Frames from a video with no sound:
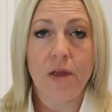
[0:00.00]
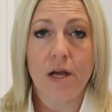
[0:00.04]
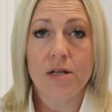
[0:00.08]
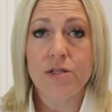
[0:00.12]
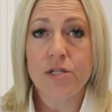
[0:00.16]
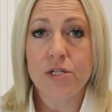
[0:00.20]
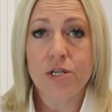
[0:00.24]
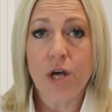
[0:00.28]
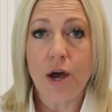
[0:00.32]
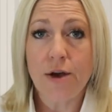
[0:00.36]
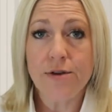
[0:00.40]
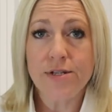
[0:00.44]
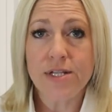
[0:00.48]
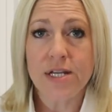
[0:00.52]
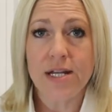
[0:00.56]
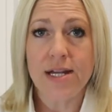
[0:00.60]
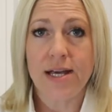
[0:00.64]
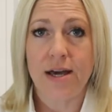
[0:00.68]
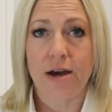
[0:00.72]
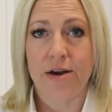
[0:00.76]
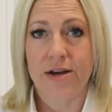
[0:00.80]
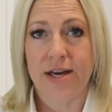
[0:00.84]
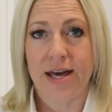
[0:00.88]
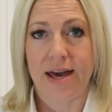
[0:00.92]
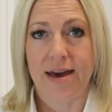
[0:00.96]
It's
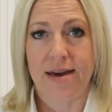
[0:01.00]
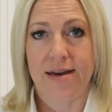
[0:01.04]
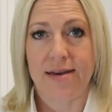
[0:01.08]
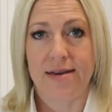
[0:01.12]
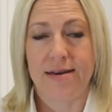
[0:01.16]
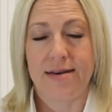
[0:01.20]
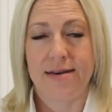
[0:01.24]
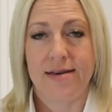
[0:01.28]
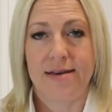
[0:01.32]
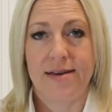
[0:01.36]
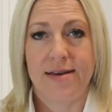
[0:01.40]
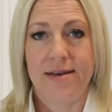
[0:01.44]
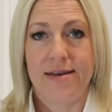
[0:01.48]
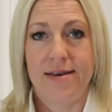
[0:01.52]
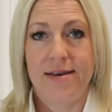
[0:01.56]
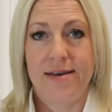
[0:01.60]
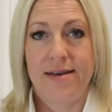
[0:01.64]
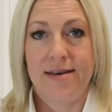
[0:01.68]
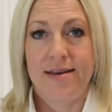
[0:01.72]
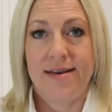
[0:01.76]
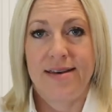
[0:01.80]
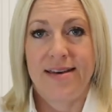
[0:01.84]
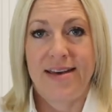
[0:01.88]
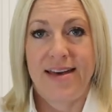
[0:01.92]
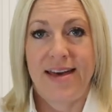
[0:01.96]
totally okay.
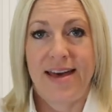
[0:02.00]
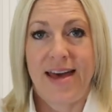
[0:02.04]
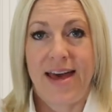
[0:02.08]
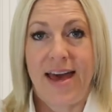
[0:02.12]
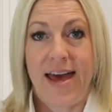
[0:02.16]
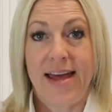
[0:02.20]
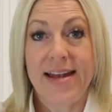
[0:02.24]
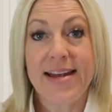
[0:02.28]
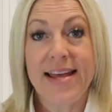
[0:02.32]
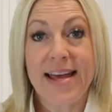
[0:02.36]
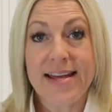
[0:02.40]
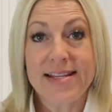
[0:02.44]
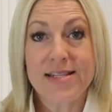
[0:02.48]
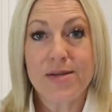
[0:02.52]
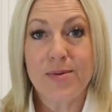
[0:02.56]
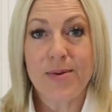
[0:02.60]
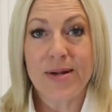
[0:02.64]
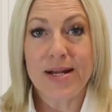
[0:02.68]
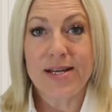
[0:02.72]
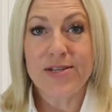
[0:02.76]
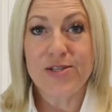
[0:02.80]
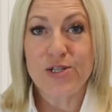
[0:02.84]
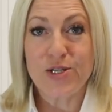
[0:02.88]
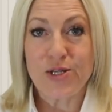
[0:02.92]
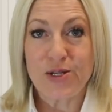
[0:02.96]
And get someone
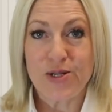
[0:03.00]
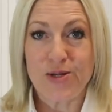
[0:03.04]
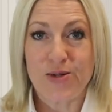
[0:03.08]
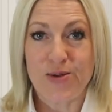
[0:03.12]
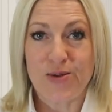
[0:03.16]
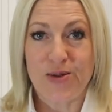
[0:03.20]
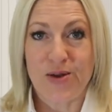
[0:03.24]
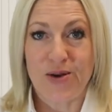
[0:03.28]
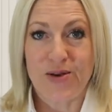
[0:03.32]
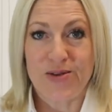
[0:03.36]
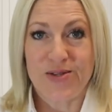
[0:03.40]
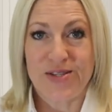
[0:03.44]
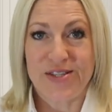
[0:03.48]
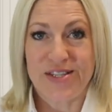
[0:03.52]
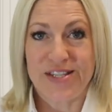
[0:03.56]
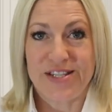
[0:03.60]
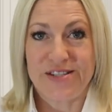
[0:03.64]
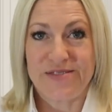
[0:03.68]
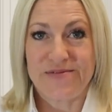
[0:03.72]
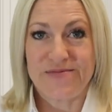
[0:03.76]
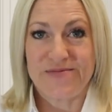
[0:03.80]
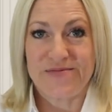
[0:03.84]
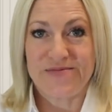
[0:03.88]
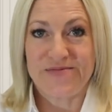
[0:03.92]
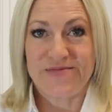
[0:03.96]
else to do those.
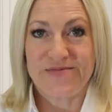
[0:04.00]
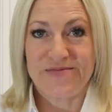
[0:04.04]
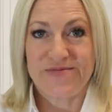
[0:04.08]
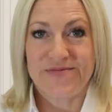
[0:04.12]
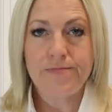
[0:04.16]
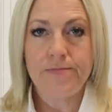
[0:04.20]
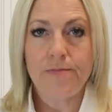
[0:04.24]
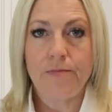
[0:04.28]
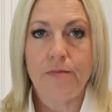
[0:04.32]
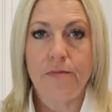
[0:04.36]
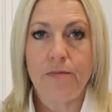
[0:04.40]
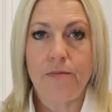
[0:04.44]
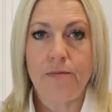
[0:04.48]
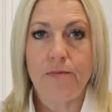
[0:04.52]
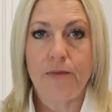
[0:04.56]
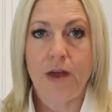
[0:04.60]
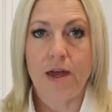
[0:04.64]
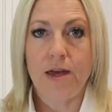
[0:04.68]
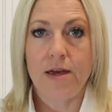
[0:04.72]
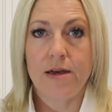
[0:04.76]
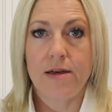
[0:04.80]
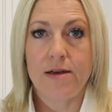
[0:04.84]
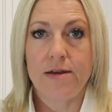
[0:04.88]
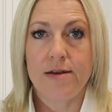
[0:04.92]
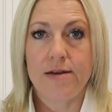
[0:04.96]

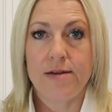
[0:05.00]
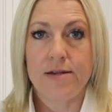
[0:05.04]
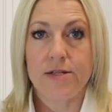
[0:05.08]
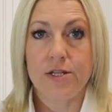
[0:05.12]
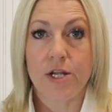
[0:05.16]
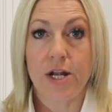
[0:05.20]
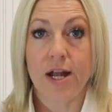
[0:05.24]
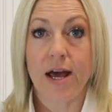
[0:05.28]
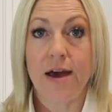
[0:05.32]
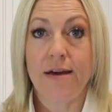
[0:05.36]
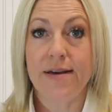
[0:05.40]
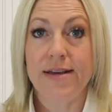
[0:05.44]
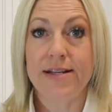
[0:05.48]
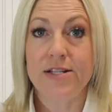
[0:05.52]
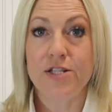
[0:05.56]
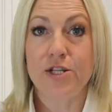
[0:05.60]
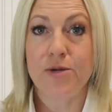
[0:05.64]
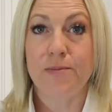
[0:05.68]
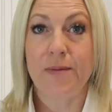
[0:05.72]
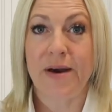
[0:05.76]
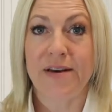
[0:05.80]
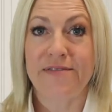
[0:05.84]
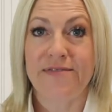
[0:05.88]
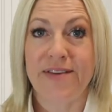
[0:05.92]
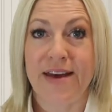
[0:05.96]
So now into
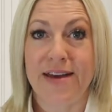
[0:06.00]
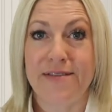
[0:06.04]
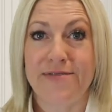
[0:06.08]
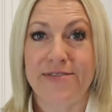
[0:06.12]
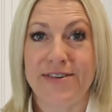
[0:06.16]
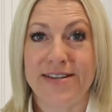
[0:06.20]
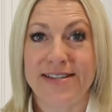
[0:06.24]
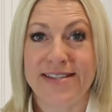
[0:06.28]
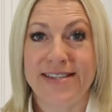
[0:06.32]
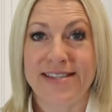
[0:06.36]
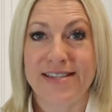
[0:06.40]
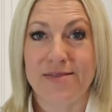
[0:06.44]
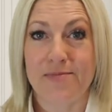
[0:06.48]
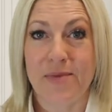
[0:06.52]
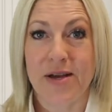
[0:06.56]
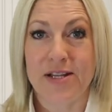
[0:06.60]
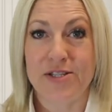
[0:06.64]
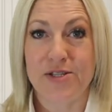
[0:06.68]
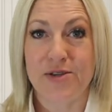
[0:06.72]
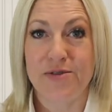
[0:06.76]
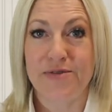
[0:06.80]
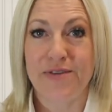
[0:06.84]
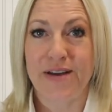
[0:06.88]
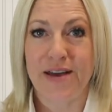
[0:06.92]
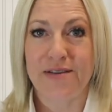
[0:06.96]
my favorites, my
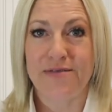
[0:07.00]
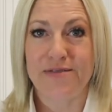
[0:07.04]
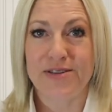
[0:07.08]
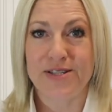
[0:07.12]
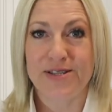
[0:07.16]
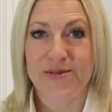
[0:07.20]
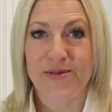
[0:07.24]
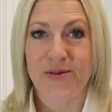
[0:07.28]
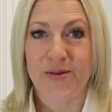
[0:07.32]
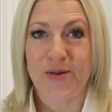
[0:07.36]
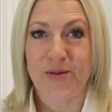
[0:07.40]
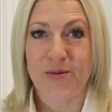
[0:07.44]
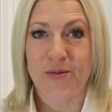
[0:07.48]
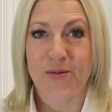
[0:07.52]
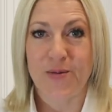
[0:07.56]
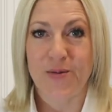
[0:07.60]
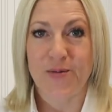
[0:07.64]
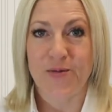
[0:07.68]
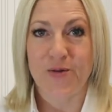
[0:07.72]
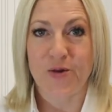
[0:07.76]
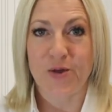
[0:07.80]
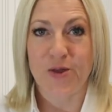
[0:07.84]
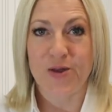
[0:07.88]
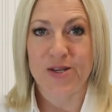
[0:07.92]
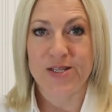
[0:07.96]
two favorites
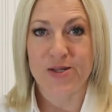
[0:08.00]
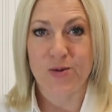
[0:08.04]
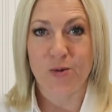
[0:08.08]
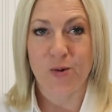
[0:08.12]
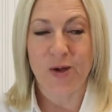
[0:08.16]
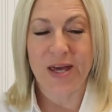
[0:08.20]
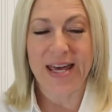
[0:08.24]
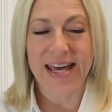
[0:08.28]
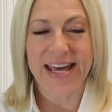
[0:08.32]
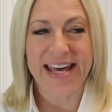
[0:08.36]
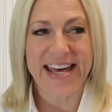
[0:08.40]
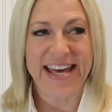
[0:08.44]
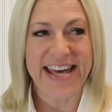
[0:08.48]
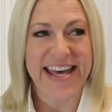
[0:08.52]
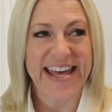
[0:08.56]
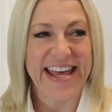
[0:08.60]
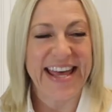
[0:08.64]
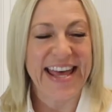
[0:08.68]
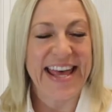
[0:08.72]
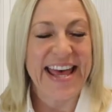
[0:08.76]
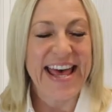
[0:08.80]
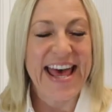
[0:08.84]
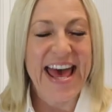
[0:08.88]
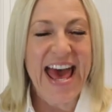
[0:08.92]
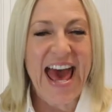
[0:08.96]
for this week.
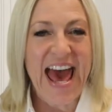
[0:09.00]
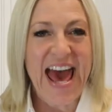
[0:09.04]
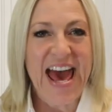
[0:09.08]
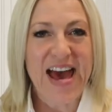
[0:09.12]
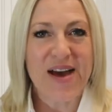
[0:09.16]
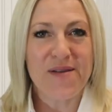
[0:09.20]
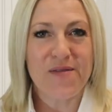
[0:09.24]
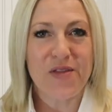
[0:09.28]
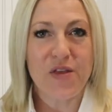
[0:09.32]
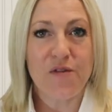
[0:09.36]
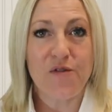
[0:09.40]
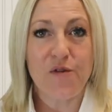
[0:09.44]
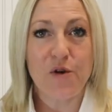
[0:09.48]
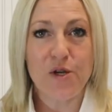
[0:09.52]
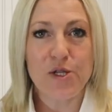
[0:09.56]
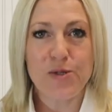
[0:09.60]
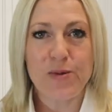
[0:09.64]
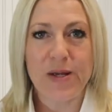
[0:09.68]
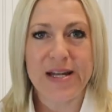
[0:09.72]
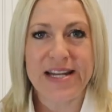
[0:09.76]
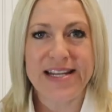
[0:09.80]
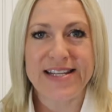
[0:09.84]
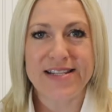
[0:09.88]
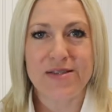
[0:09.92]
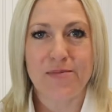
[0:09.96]
The first
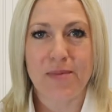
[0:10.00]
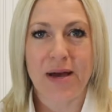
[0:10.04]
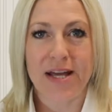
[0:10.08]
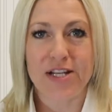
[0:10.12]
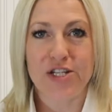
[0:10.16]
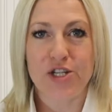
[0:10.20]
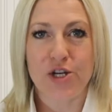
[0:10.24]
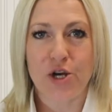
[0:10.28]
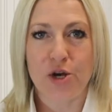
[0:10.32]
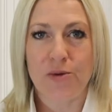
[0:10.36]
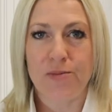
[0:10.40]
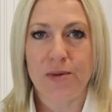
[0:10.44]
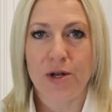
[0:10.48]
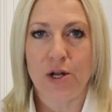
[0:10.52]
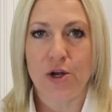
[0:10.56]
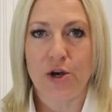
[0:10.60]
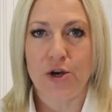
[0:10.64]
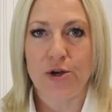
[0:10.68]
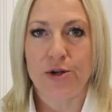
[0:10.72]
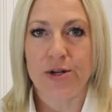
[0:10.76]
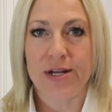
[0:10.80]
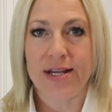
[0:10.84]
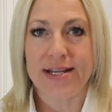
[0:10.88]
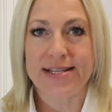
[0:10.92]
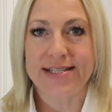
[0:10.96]
one is my Jo
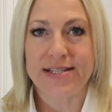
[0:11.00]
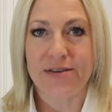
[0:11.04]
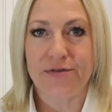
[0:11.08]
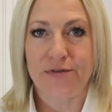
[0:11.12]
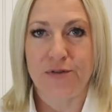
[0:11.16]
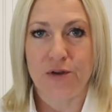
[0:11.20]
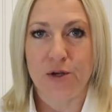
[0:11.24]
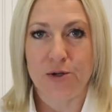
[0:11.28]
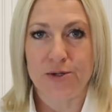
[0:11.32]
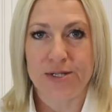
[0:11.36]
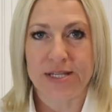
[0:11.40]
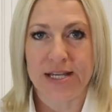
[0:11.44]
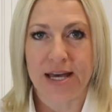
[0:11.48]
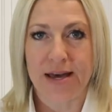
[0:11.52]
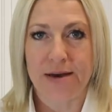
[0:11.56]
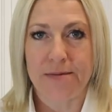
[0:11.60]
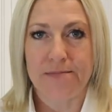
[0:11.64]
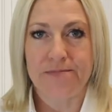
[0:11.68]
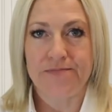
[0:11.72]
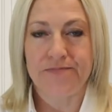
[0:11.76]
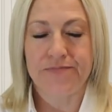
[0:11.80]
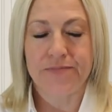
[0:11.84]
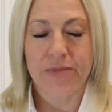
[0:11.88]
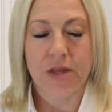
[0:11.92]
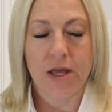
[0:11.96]
Malone diffuser.
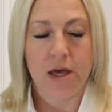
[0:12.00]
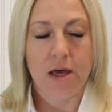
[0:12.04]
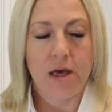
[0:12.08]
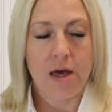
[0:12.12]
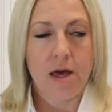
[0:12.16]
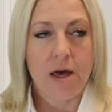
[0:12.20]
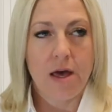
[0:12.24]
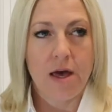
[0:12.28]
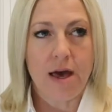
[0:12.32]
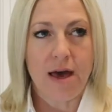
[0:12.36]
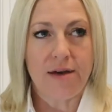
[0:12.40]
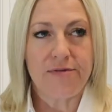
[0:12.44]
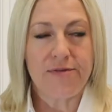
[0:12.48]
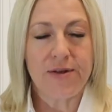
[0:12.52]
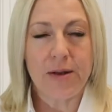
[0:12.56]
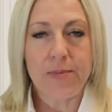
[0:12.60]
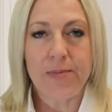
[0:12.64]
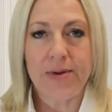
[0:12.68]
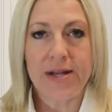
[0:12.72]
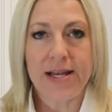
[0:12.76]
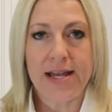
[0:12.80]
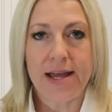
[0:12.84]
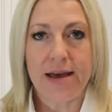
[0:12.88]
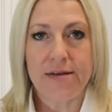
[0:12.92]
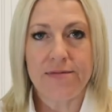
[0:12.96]
I
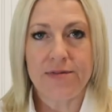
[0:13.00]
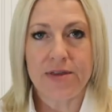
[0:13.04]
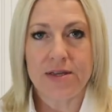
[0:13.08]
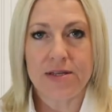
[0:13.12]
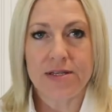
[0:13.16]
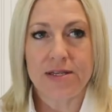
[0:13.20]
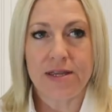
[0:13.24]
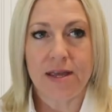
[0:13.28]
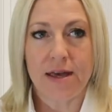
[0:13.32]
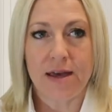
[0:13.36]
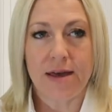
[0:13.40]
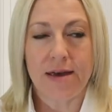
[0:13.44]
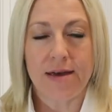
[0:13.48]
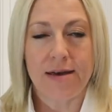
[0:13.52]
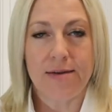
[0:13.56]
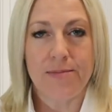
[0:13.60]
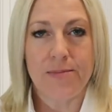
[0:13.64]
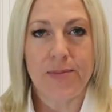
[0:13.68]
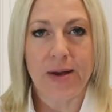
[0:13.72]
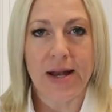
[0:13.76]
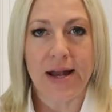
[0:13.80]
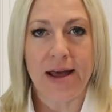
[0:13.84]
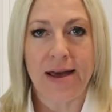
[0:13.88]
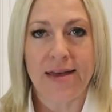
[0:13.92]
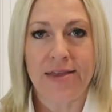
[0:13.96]
flippin' love this thing,
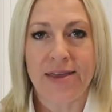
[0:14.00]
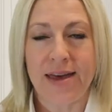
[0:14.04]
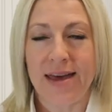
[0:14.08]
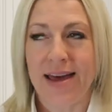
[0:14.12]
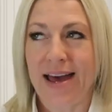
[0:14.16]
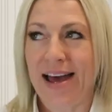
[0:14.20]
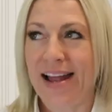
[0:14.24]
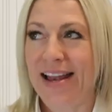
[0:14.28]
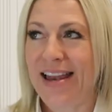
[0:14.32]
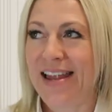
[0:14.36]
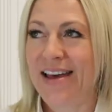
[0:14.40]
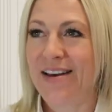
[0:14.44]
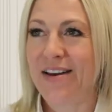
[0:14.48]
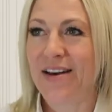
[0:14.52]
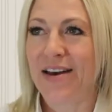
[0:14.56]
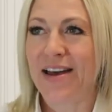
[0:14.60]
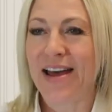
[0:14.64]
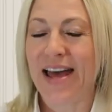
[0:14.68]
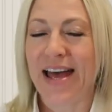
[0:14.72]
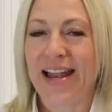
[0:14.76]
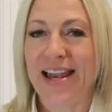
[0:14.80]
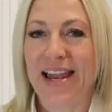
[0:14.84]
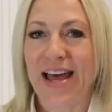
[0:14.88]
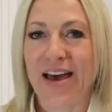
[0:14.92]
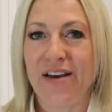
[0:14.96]
but I think what
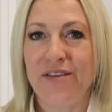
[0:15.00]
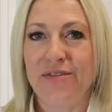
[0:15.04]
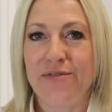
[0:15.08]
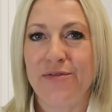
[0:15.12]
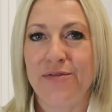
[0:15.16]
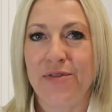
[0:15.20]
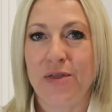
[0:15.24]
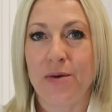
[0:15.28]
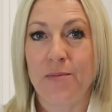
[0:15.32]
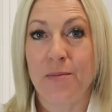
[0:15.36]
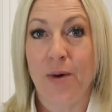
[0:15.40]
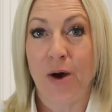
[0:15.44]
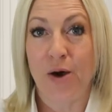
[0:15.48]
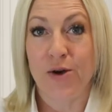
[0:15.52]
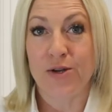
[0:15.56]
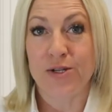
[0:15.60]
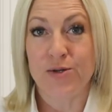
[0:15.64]
I love the